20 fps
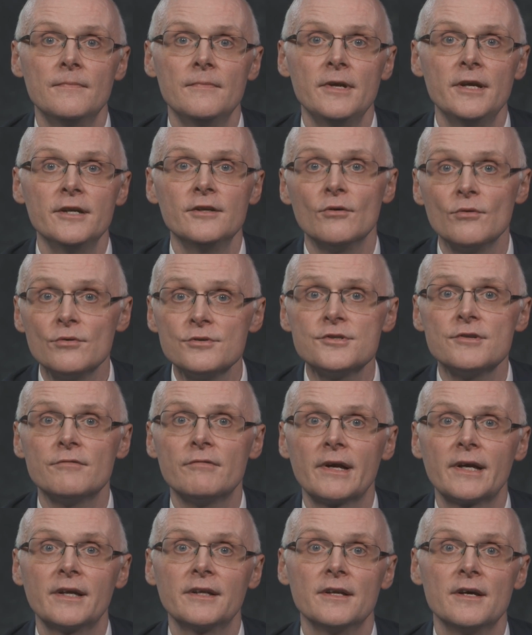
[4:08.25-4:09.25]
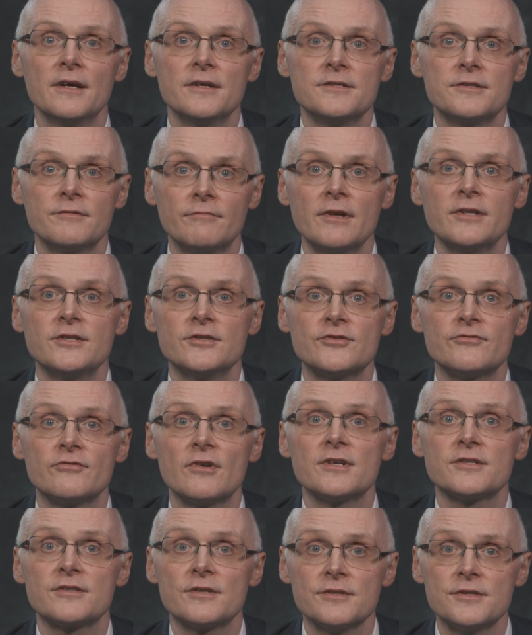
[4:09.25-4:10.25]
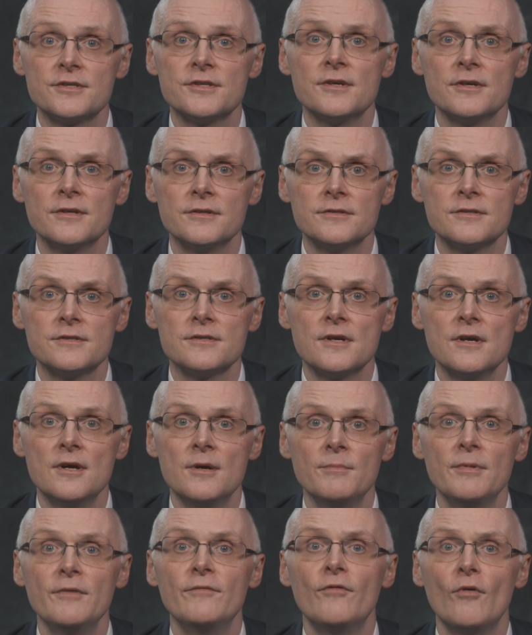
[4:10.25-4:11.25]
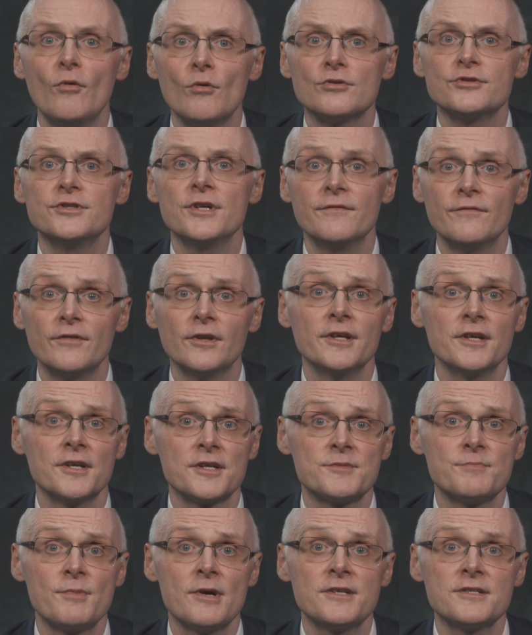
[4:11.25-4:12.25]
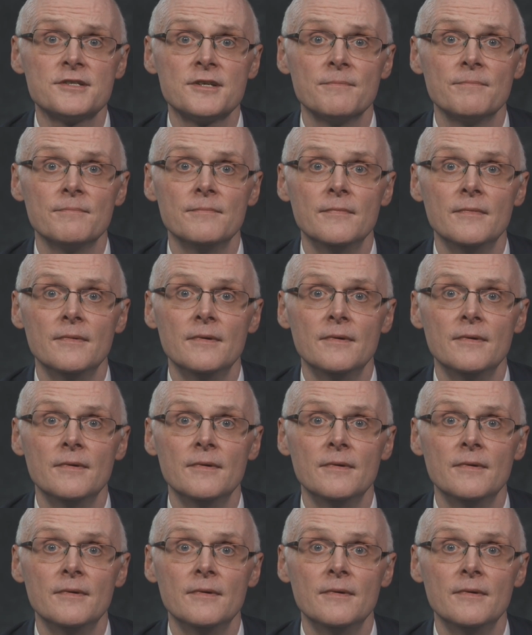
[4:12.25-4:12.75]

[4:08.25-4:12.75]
He had also recognised the registrar's concerns before she had fully expressed them,